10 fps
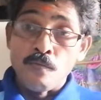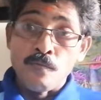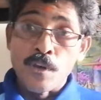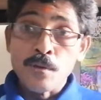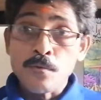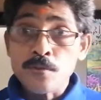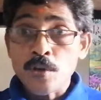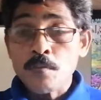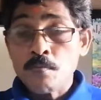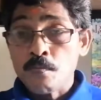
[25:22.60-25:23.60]
Very good
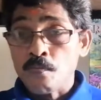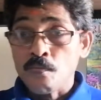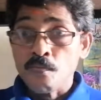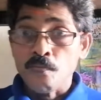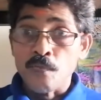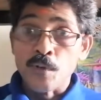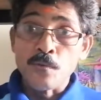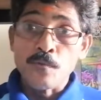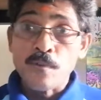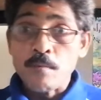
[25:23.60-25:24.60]
job, very
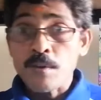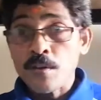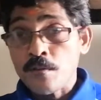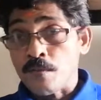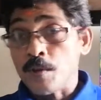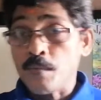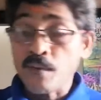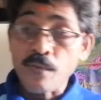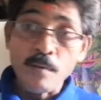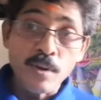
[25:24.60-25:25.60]
good family, very big
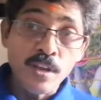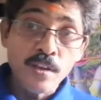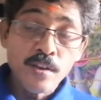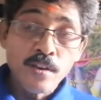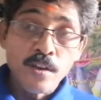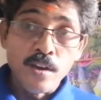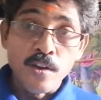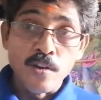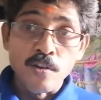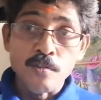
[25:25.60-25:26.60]
family,
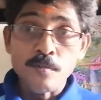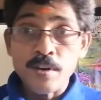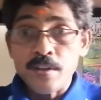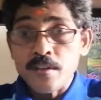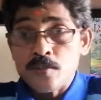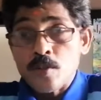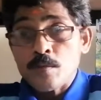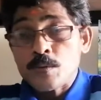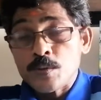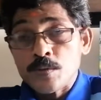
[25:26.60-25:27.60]
very
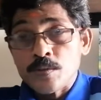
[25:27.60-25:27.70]
jobs,